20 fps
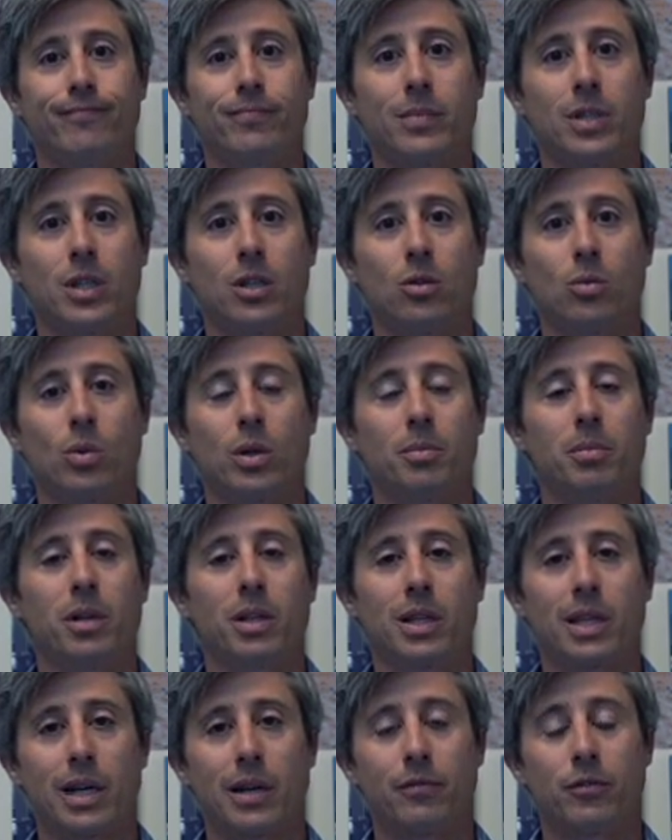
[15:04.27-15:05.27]

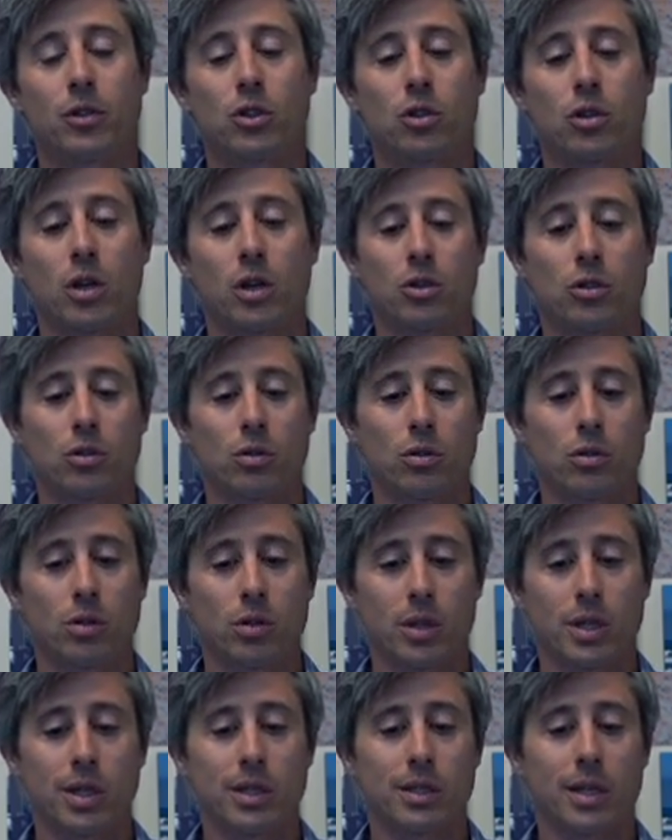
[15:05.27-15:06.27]
rebuilding infrastructure
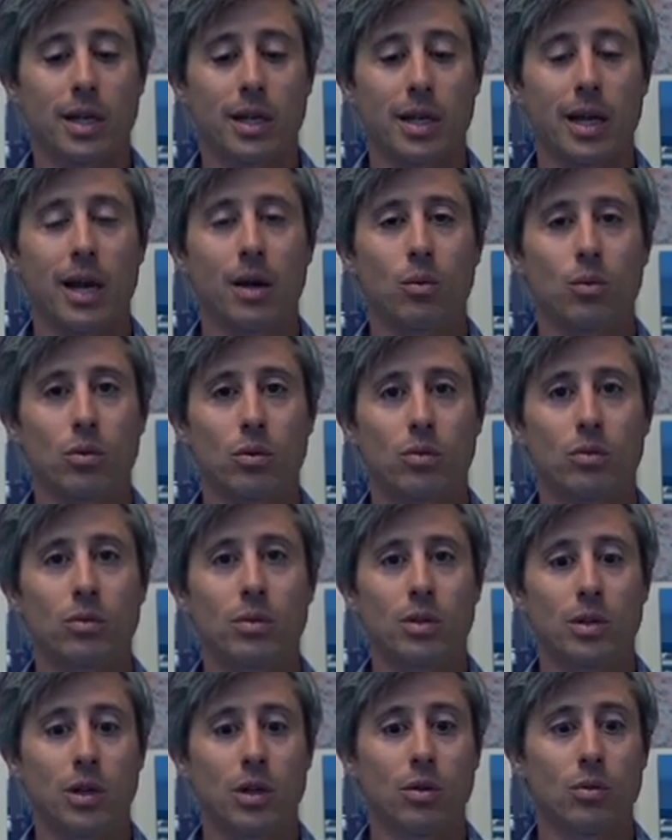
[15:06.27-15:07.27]
and things like that, where
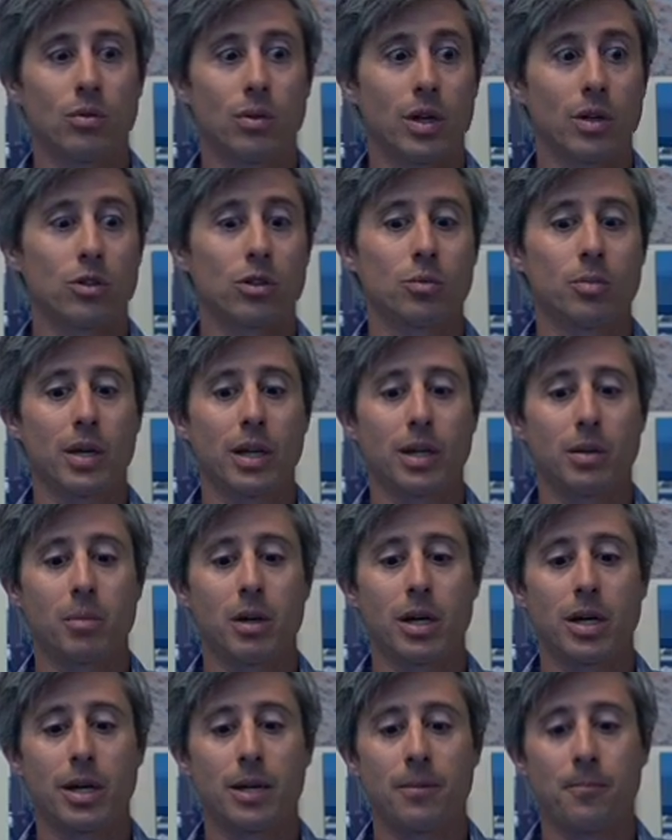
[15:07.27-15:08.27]
they're spending
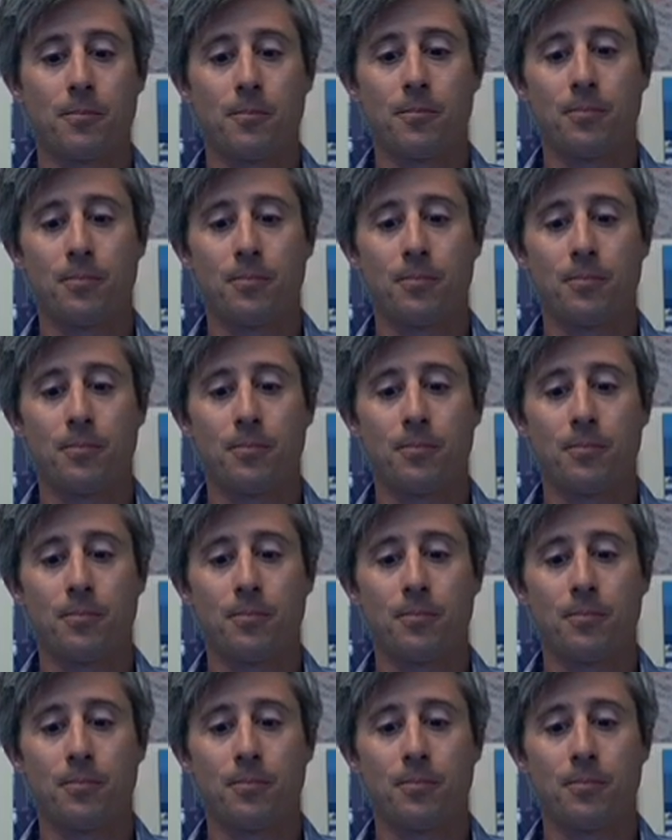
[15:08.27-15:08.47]
money,